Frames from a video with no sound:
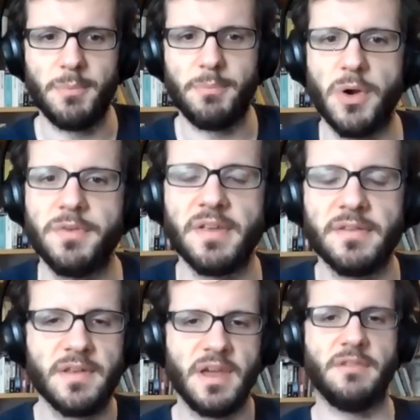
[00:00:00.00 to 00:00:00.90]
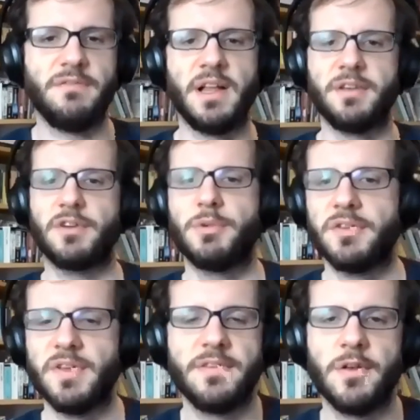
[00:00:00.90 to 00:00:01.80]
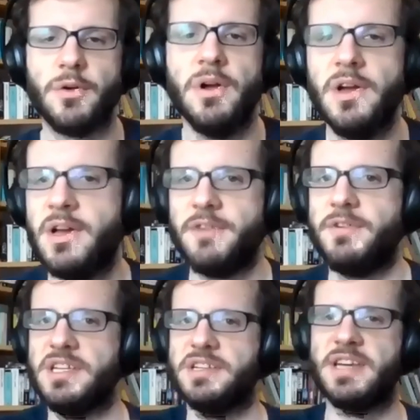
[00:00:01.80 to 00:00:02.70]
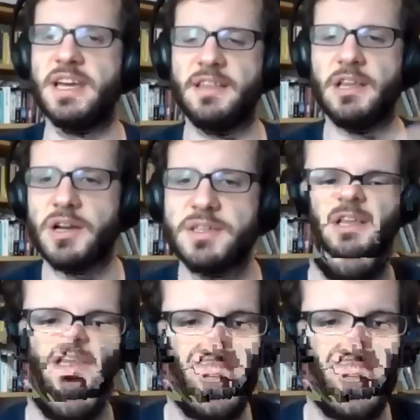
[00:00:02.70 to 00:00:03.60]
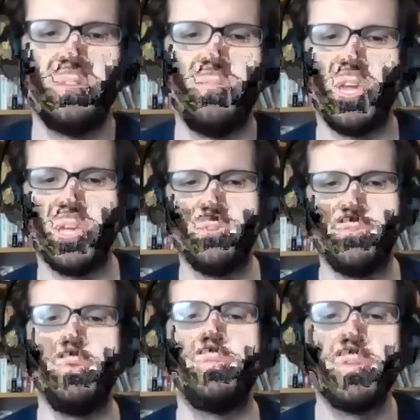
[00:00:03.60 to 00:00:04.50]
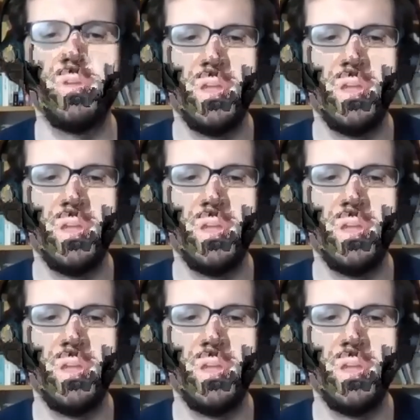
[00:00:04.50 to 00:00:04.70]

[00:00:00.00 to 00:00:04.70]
process uh, thoughtless And so if you didn't take the lock you it would get very confused.